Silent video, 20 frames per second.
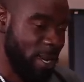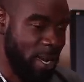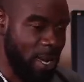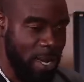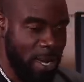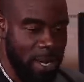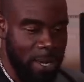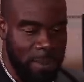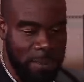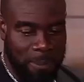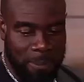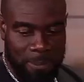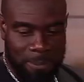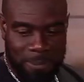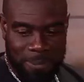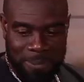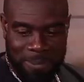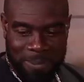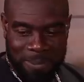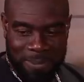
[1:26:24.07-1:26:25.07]

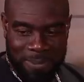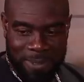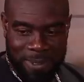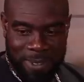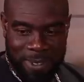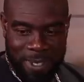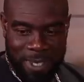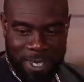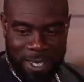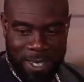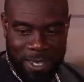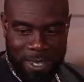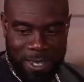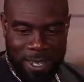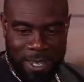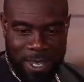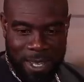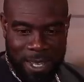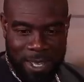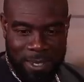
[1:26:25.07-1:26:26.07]
um,
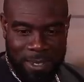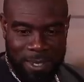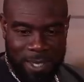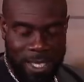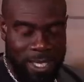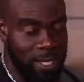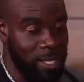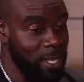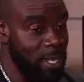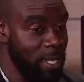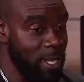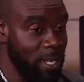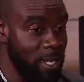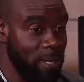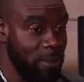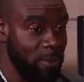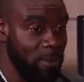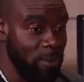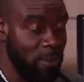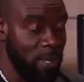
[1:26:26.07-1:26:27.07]
the
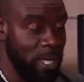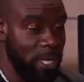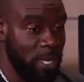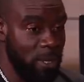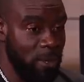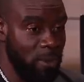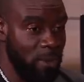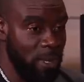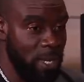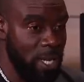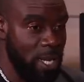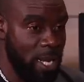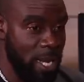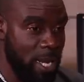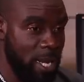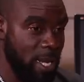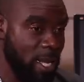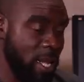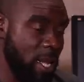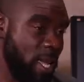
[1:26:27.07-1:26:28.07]
scene with with
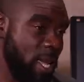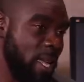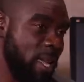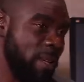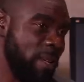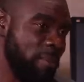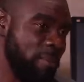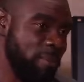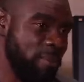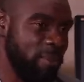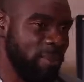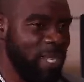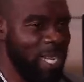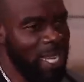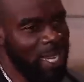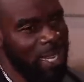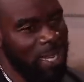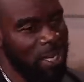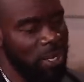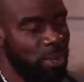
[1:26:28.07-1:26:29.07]
a um,
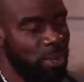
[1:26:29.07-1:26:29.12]
like a